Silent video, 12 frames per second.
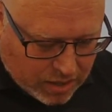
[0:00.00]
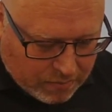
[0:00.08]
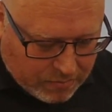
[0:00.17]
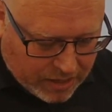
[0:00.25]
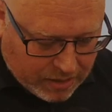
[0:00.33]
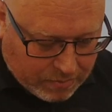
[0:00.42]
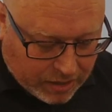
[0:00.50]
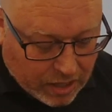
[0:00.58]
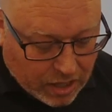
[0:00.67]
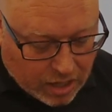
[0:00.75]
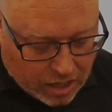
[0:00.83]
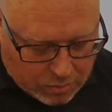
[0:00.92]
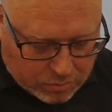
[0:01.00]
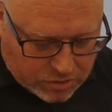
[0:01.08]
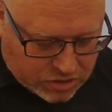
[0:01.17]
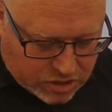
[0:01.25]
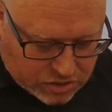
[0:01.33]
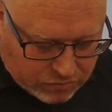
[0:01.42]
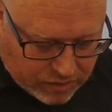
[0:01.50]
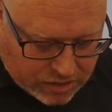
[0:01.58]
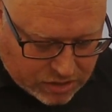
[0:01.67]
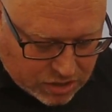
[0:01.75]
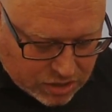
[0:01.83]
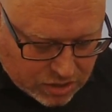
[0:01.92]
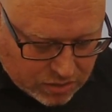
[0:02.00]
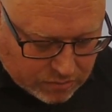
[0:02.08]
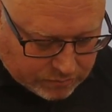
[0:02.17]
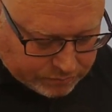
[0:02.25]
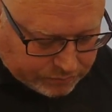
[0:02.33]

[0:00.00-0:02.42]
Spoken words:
Maybe. I want to just read to you